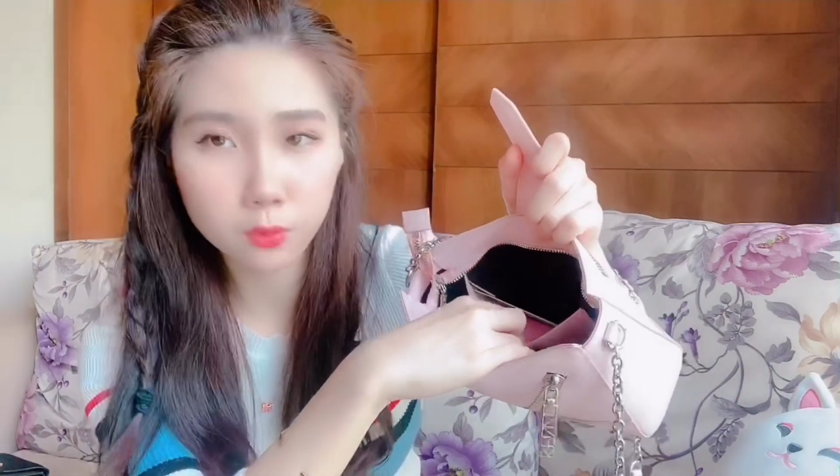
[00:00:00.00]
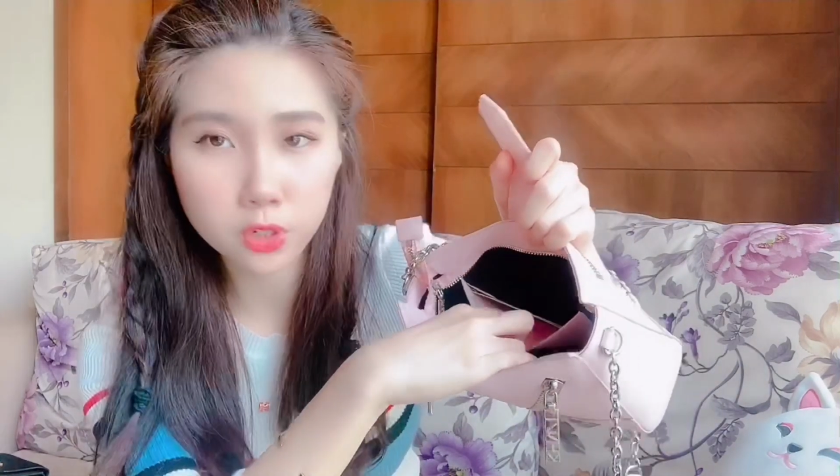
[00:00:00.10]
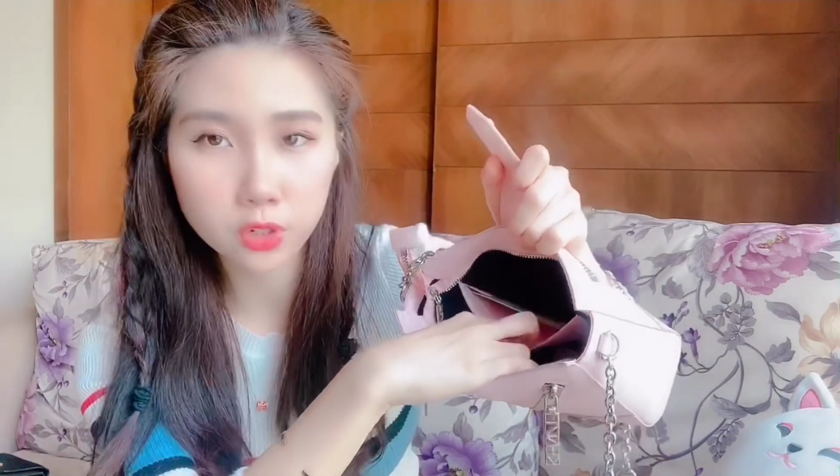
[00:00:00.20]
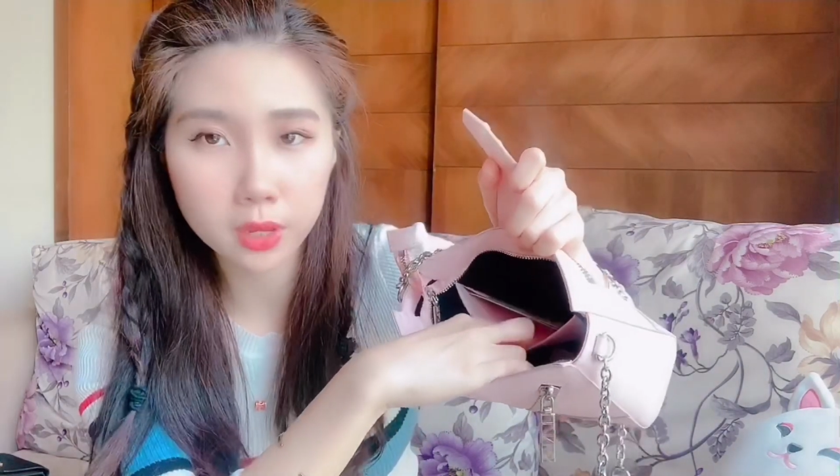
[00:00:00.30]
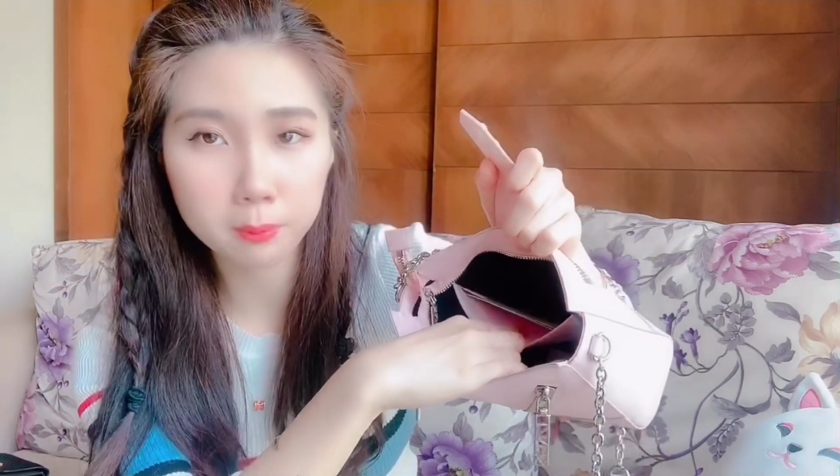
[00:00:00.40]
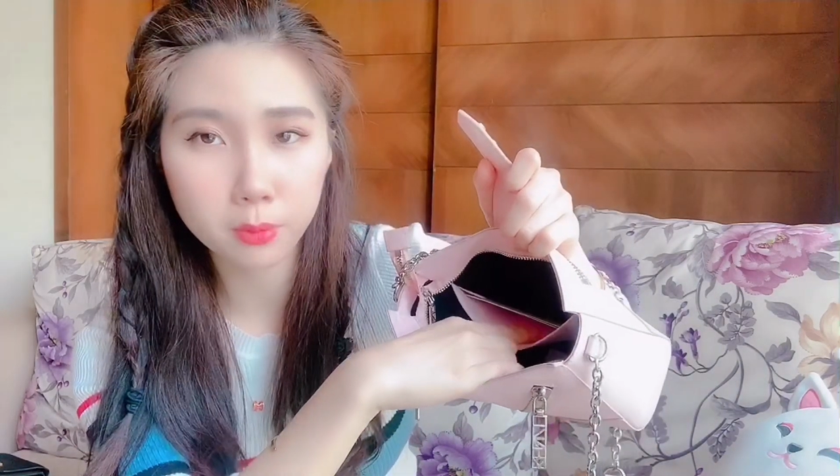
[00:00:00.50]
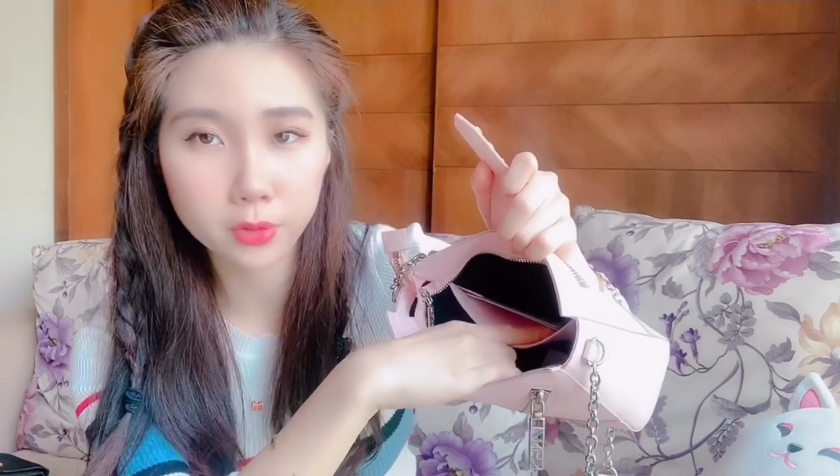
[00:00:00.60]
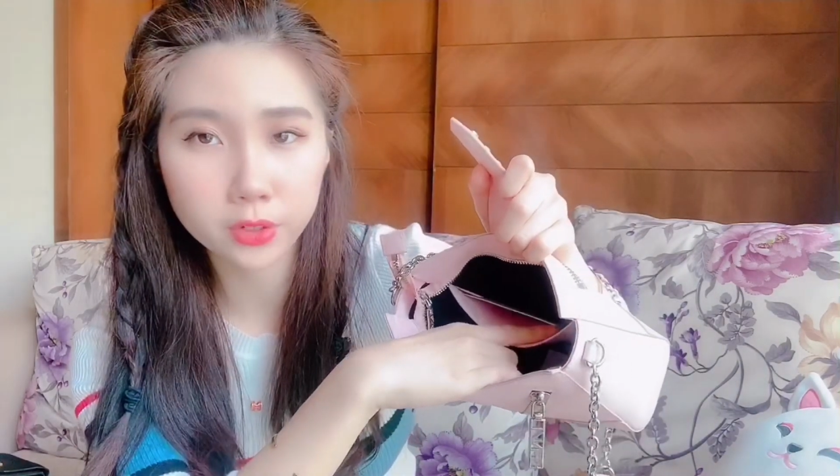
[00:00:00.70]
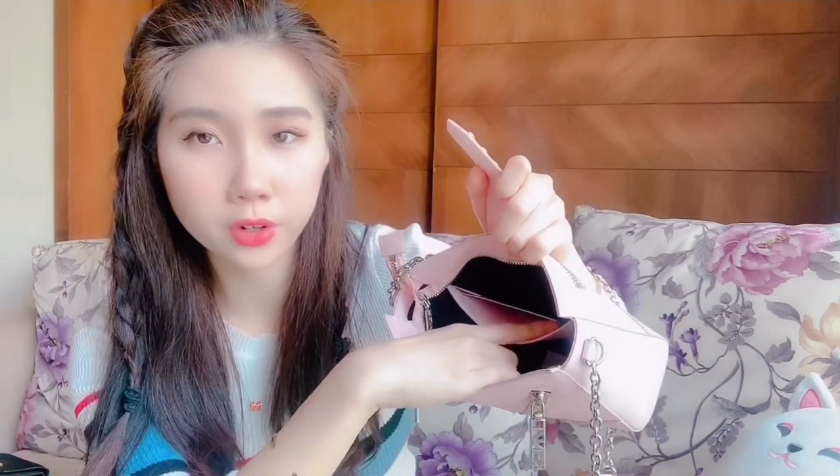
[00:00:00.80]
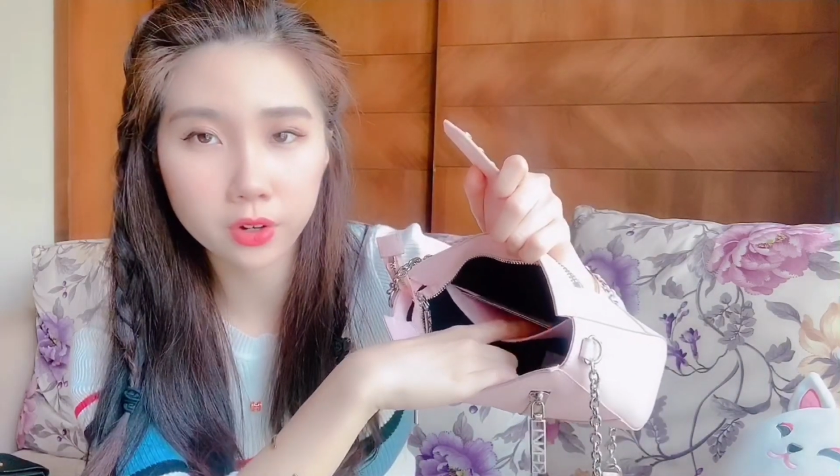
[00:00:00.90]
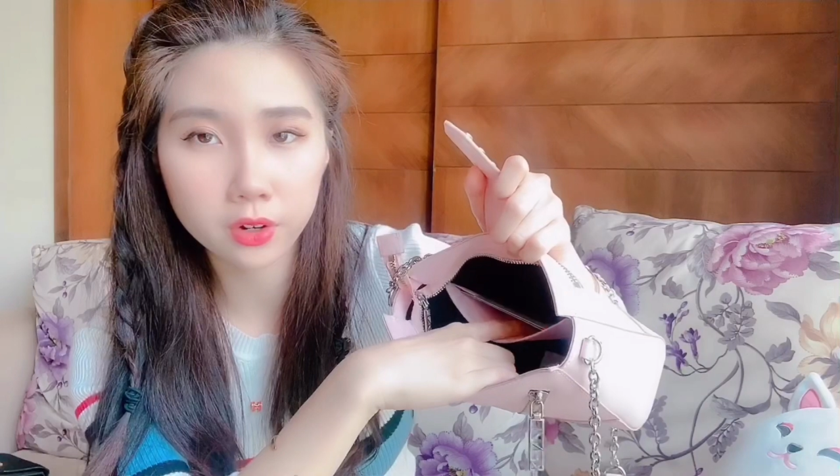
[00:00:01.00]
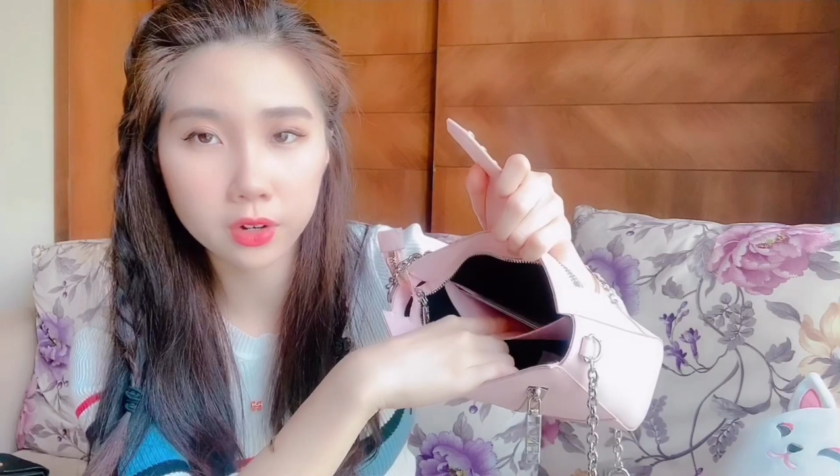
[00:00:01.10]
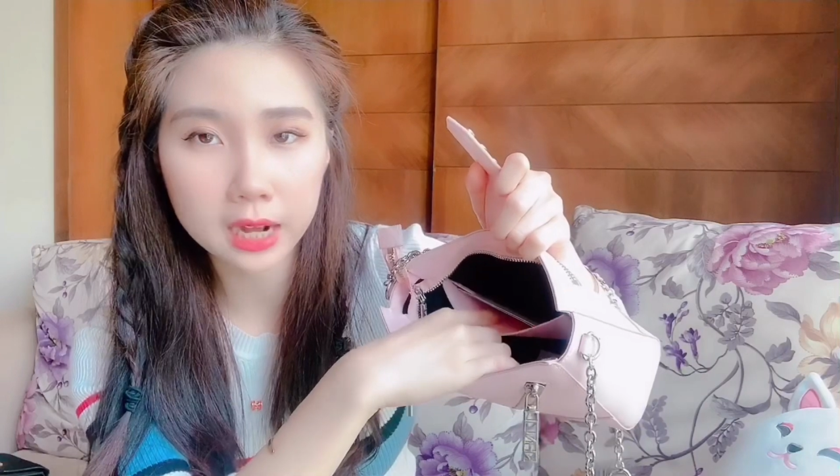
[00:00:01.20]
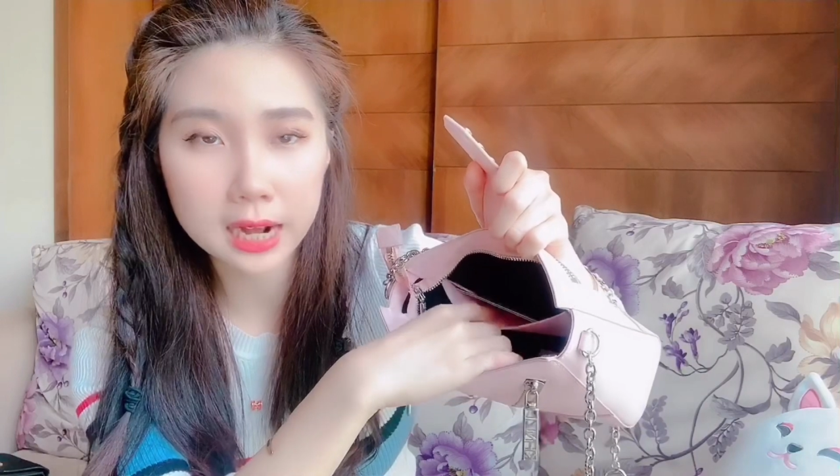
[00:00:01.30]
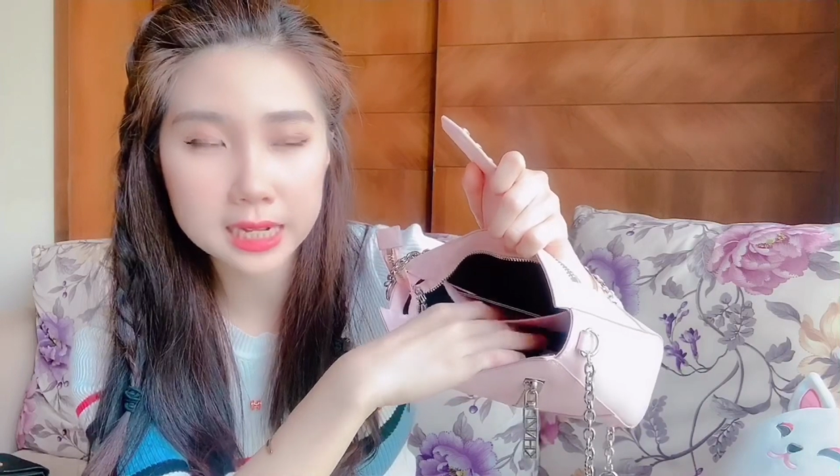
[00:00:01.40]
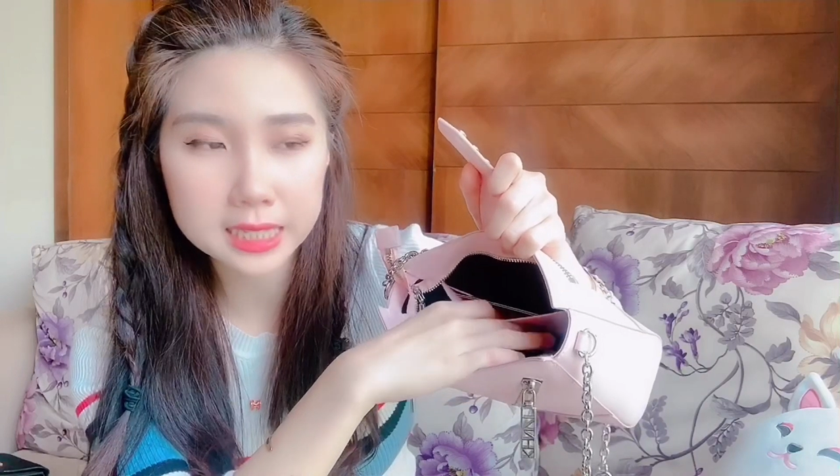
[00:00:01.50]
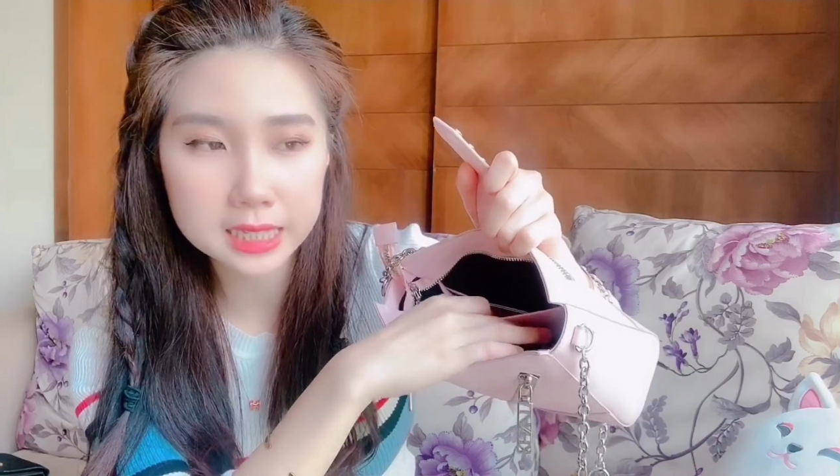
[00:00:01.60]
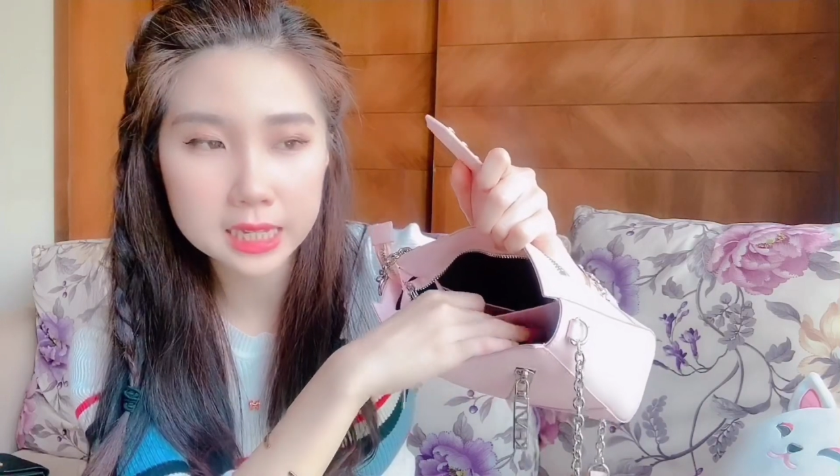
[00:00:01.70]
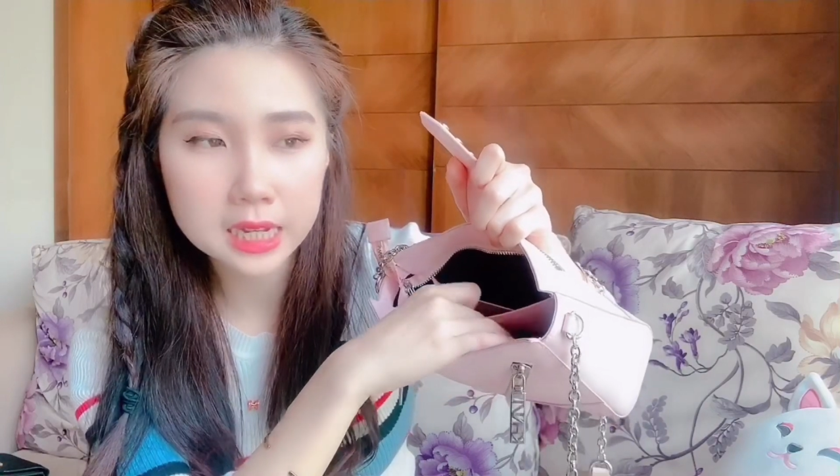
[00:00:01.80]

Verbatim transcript: which you can put your cards